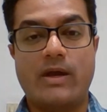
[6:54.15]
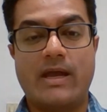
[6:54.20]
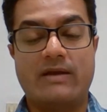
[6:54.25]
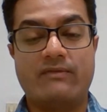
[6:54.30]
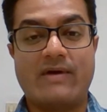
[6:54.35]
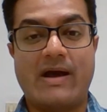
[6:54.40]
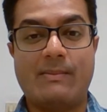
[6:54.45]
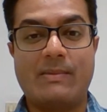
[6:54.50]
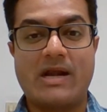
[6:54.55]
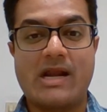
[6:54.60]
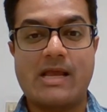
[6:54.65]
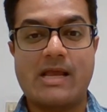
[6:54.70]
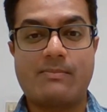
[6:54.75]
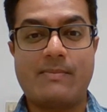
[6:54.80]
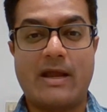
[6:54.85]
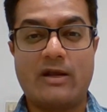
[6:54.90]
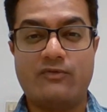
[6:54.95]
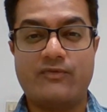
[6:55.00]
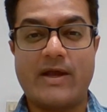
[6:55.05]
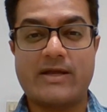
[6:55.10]
environment like
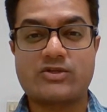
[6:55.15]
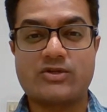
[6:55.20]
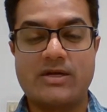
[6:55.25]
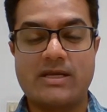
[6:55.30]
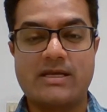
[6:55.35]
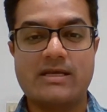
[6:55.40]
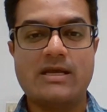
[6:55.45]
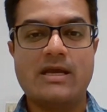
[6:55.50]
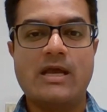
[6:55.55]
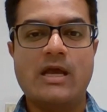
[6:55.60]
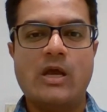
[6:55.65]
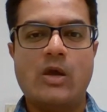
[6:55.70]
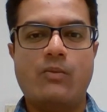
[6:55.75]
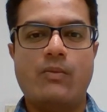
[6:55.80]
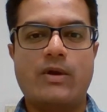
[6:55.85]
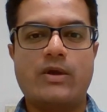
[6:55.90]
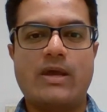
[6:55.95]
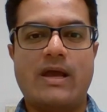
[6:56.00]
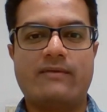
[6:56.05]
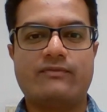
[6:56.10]
manufacturing,
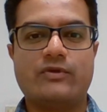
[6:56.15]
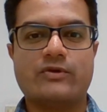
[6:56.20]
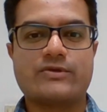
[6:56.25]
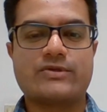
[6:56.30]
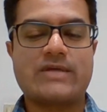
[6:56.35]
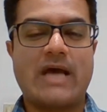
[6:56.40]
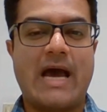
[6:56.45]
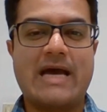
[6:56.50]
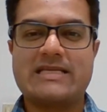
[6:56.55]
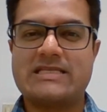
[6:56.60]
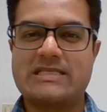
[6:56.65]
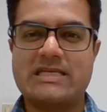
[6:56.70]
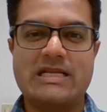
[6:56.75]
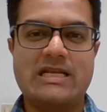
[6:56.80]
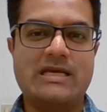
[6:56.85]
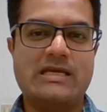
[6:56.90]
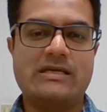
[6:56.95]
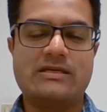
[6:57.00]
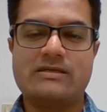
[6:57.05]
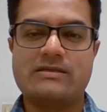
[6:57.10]
where you have those high
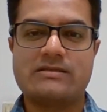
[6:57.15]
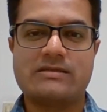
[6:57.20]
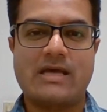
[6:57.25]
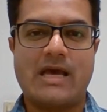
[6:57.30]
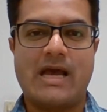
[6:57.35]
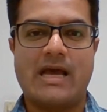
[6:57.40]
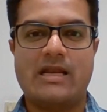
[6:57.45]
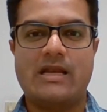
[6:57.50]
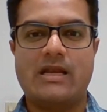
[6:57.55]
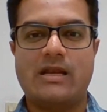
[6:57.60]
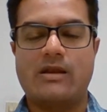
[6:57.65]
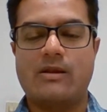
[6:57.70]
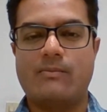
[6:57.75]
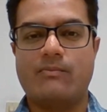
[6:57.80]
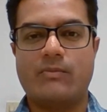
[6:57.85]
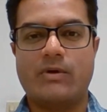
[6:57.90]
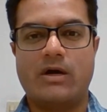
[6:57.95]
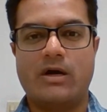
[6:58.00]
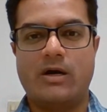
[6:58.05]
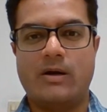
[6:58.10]
ceilings and
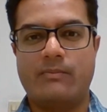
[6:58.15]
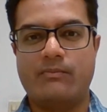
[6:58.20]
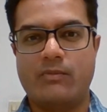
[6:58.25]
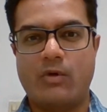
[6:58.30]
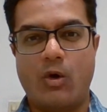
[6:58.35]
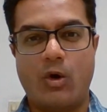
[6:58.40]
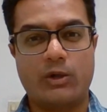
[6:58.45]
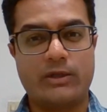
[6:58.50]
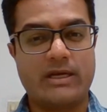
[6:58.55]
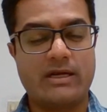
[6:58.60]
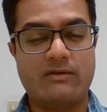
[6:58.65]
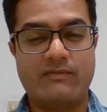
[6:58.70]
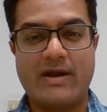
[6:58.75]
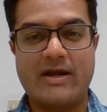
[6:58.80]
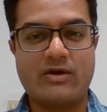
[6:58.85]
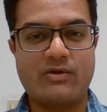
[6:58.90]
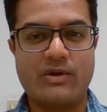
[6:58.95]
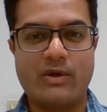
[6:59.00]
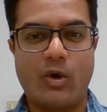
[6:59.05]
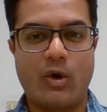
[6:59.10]
all that
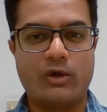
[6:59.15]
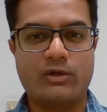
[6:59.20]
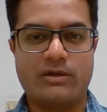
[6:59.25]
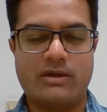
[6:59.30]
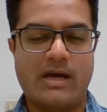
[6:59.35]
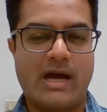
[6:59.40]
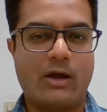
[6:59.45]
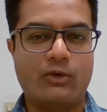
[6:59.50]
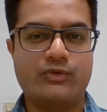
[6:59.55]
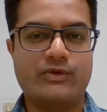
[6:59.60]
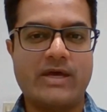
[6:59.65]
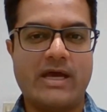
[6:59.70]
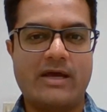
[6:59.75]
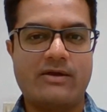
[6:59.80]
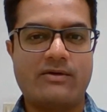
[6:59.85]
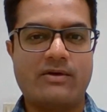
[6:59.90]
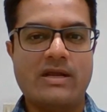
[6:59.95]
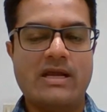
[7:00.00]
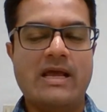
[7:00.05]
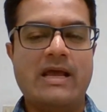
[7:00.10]
inventory all out
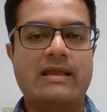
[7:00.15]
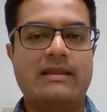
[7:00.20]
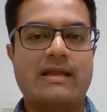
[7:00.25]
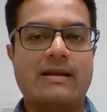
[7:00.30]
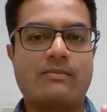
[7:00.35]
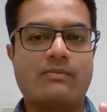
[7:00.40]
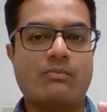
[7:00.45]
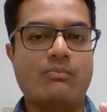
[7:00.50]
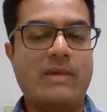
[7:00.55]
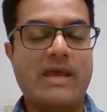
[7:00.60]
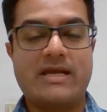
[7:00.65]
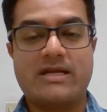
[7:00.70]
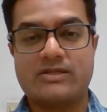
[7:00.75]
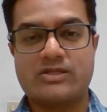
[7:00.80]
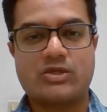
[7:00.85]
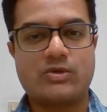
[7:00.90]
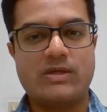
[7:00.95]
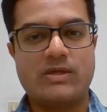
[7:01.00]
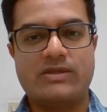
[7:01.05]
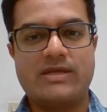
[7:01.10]
there that may
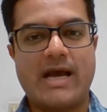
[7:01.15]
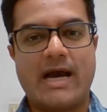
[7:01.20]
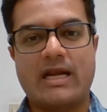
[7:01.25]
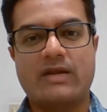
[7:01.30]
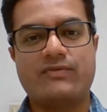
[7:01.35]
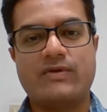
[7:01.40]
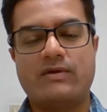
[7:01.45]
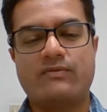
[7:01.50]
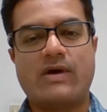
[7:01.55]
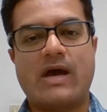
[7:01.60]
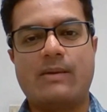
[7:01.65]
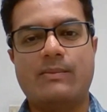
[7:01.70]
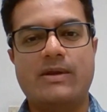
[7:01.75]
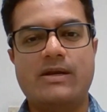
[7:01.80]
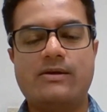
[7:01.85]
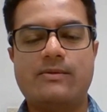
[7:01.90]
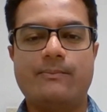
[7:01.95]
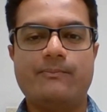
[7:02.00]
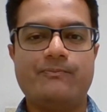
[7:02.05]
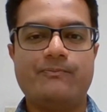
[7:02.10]
constrain the RF
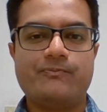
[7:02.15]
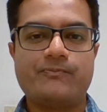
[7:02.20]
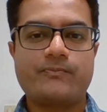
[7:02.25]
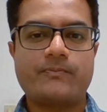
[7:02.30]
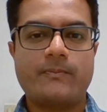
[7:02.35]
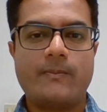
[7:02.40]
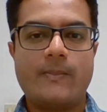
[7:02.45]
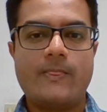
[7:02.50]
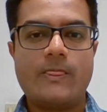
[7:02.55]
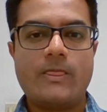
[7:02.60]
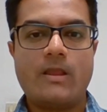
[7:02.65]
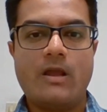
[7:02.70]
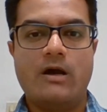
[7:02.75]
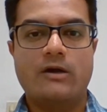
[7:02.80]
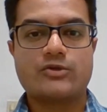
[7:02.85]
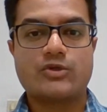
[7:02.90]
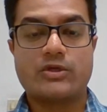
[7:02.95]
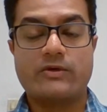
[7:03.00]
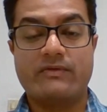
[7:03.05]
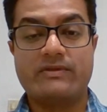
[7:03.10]
environment,
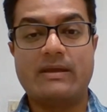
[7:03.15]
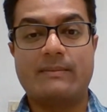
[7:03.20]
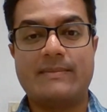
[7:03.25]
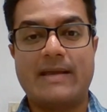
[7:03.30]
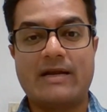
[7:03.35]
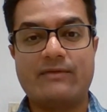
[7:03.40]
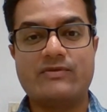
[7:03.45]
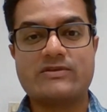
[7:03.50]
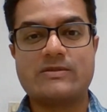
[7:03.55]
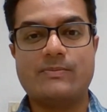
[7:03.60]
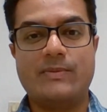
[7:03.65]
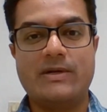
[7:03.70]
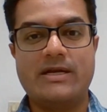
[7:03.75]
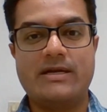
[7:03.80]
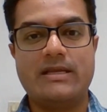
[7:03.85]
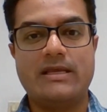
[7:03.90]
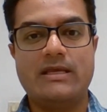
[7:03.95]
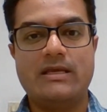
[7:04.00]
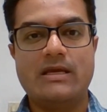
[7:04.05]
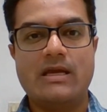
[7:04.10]
so giving them that
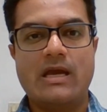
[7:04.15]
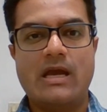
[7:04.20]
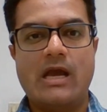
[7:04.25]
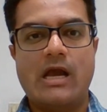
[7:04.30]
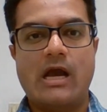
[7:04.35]
visibility.